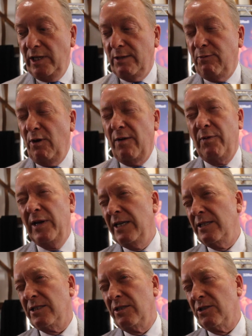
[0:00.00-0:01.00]
he's fought, I think
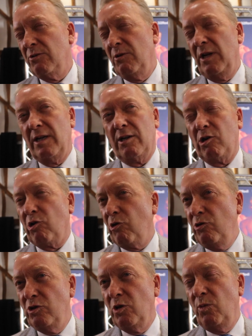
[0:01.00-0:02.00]
it's sort of like
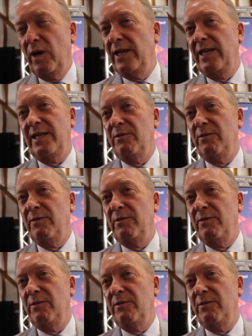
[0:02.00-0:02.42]
cruiserweight.